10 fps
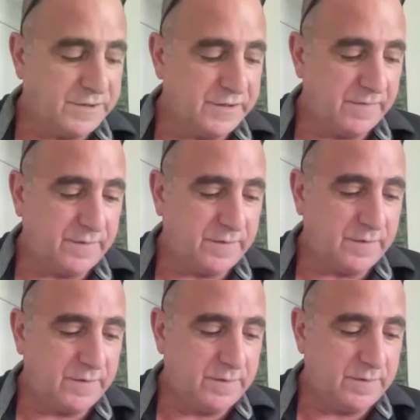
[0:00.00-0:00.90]
to shift
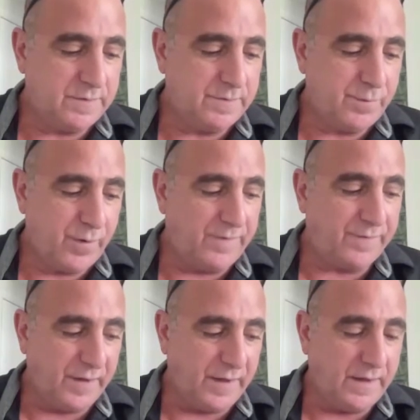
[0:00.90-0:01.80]

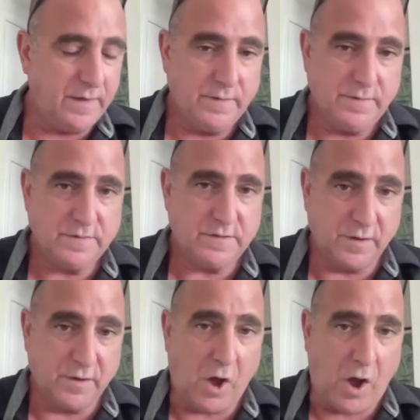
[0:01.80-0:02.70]
briefly to the
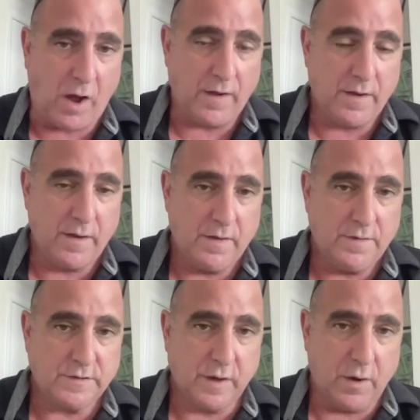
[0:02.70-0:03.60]
law.
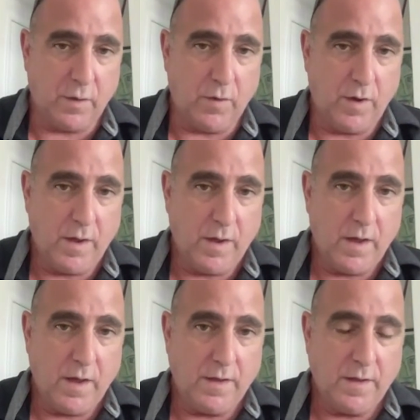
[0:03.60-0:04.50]
So
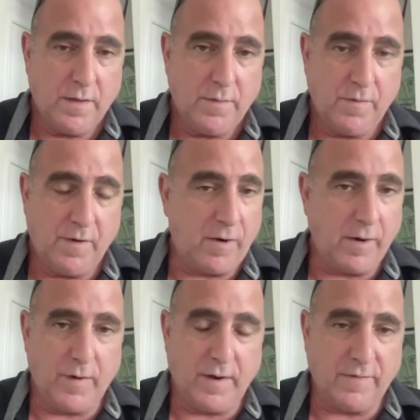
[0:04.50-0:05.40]
we already
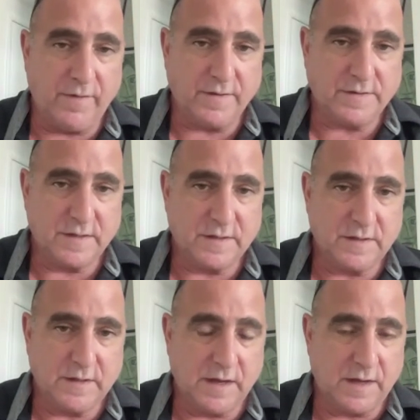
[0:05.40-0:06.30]
went over this. The
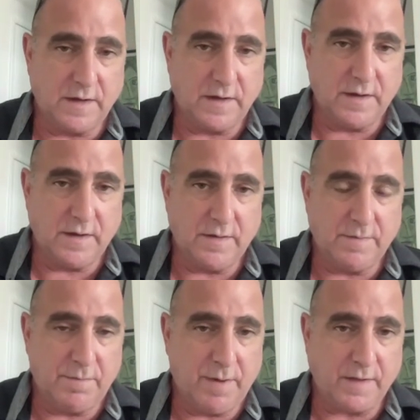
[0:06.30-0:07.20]
gun
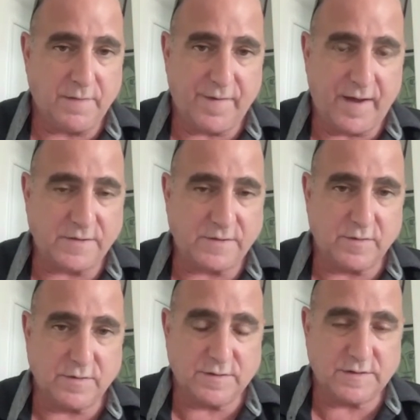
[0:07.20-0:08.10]

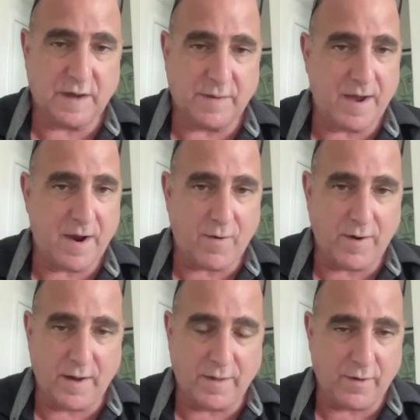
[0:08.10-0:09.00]
manufacturers somehow or
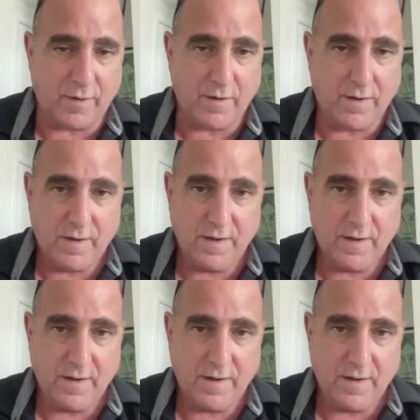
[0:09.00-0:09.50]
another,